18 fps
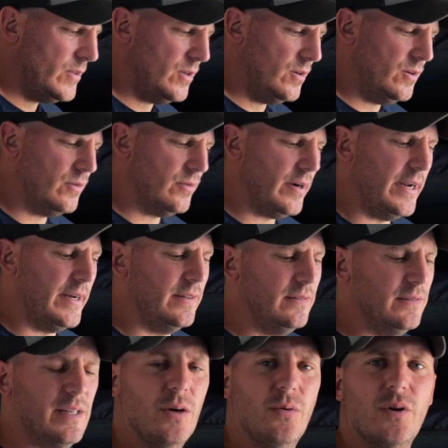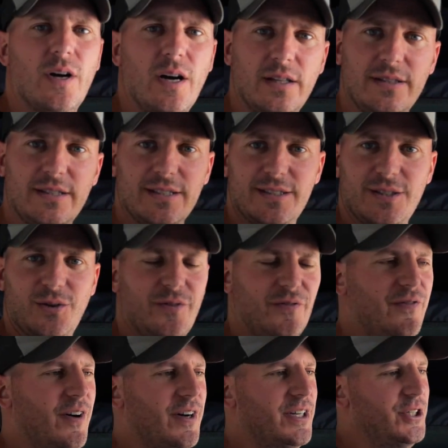All right, now we'll cut this little
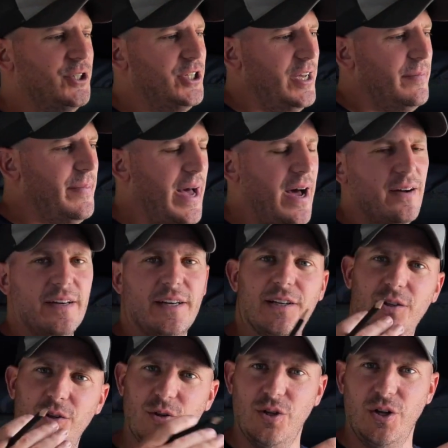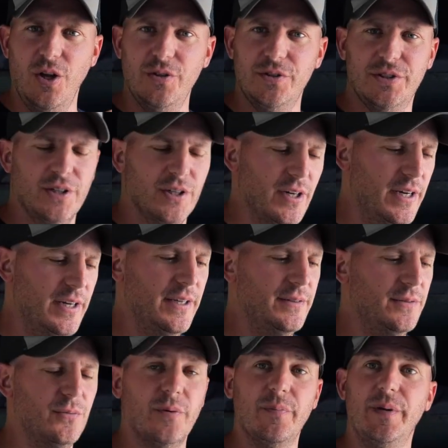funky shape out, get a little closer,
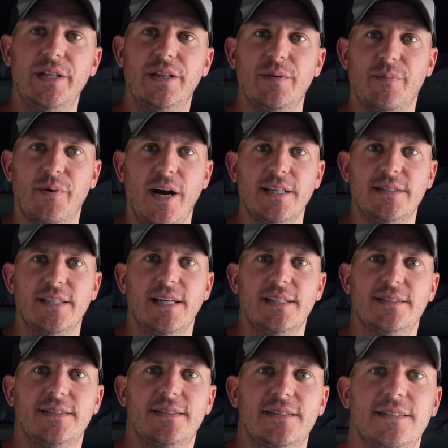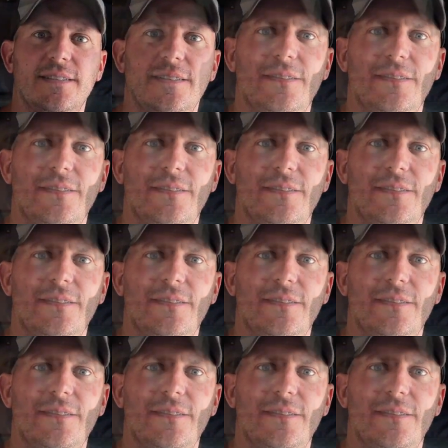and repeat the process.